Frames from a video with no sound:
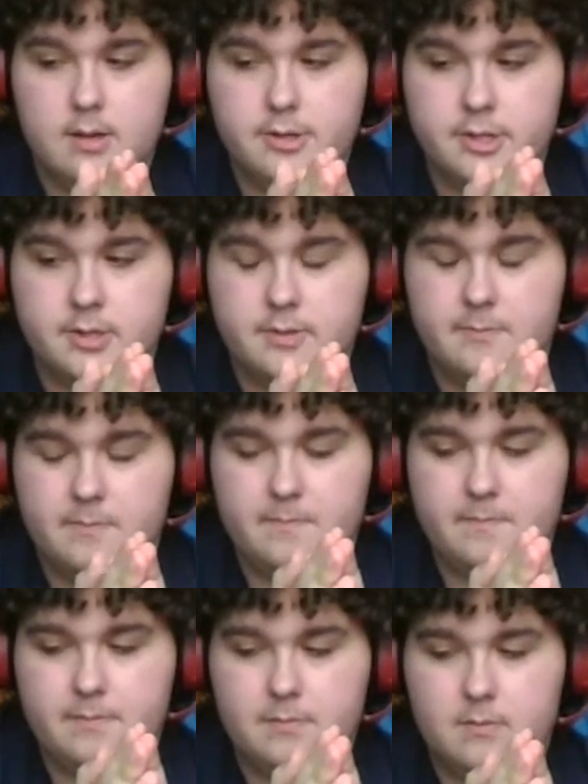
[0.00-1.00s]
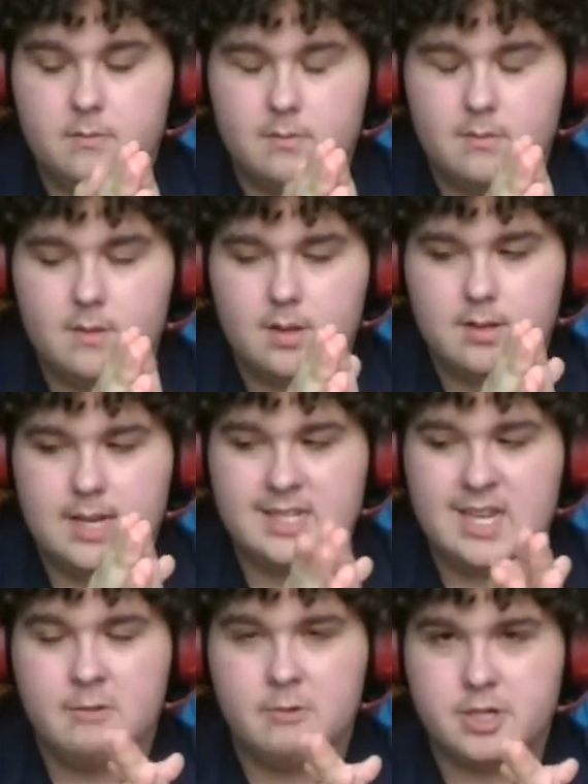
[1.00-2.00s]
Just
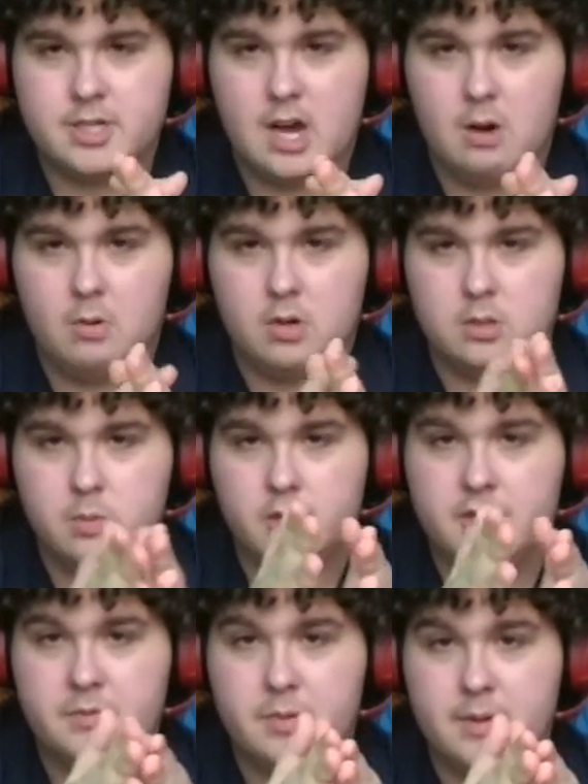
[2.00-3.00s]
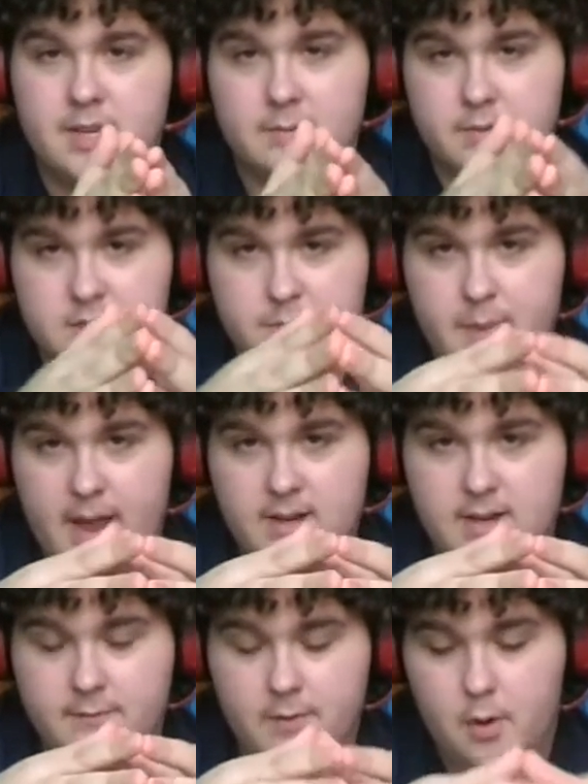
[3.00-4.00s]
Next time you watch Star Wars, watch it from a different
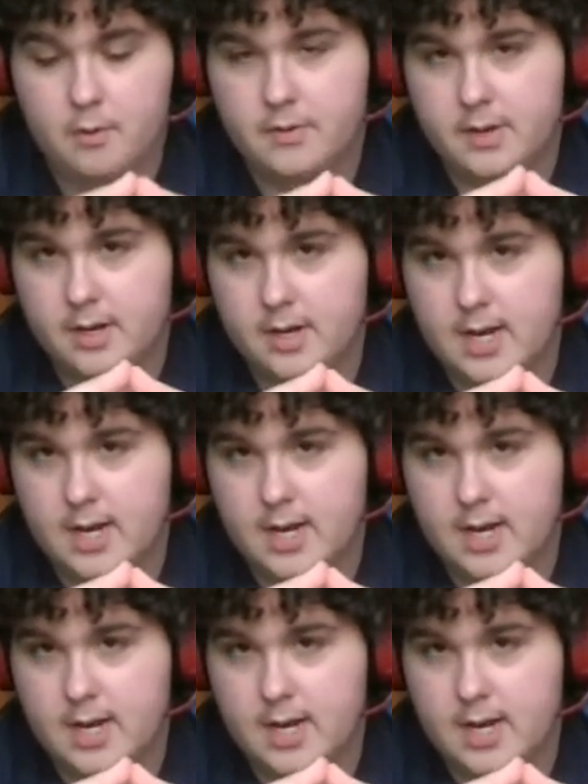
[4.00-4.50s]
perspective other than the